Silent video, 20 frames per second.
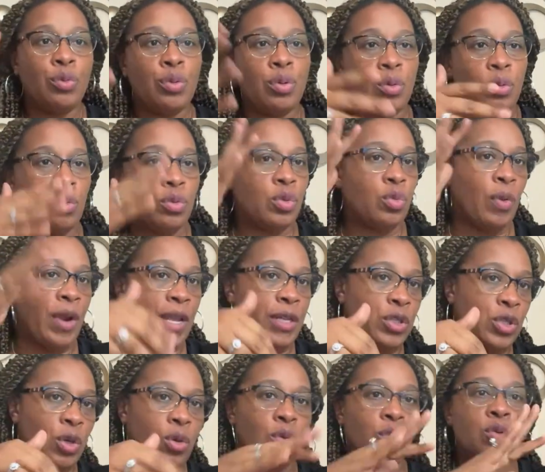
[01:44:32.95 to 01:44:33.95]
who's red
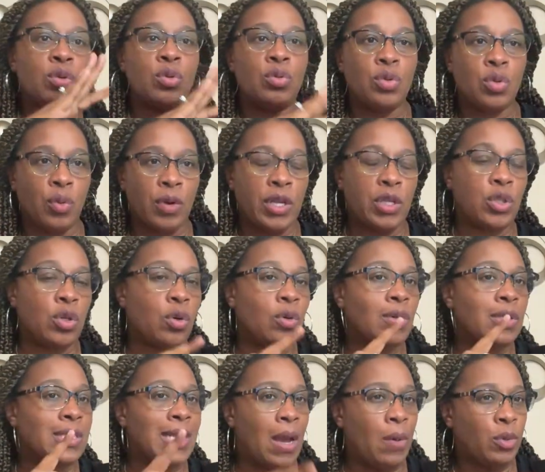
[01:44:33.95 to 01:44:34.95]
circles, who's green
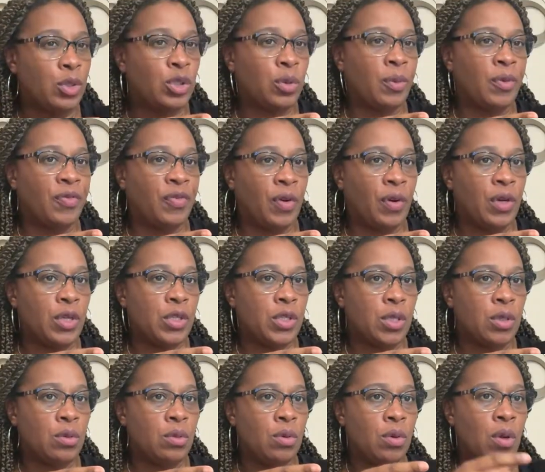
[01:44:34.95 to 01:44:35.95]
circles. Is that what you're referring
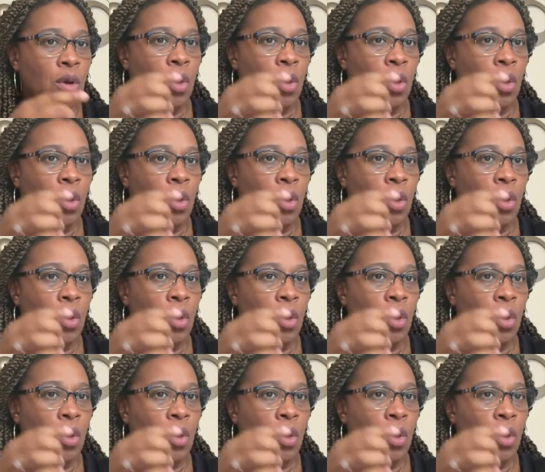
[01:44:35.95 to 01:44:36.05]
to?